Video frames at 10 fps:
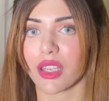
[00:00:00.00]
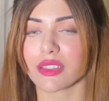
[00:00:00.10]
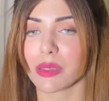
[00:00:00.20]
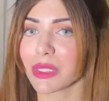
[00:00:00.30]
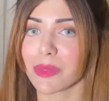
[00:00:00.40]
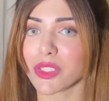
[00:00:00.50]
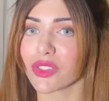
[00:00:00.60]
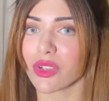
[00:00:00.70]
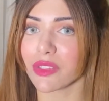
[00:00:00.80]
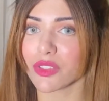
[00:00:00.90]
Sometimes it's
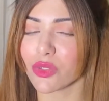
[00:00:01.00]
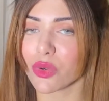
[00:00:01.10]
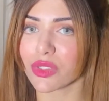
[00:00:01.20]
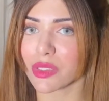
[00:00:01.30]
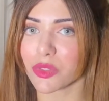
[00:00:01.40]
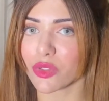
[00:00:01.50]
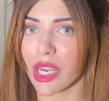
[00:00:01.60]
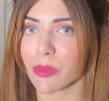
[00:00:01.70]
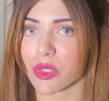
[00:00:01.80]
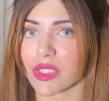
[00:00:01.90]
not even your own
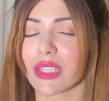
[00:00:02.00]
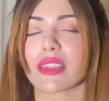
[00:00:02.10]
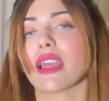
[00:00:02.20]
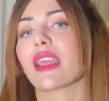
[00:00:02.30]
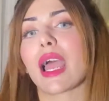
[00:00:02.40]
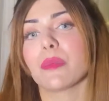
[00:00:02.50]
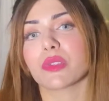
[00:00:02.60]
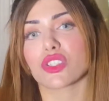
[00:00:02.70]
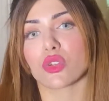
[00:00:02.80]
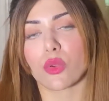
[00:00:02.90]
subscribers, and that
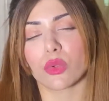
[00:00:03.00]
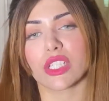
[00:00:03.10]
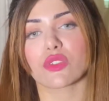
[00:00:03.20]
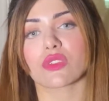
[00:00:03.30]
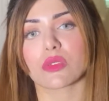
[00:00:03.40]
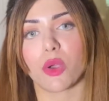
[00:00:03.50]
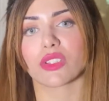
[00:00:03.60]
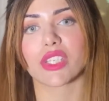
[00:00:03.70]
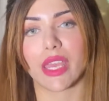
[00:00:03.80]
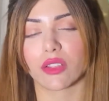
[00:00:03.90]
happens not only to small
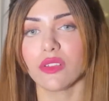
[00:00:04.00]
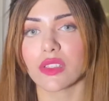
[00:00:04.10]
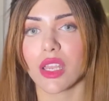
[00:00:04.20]
channels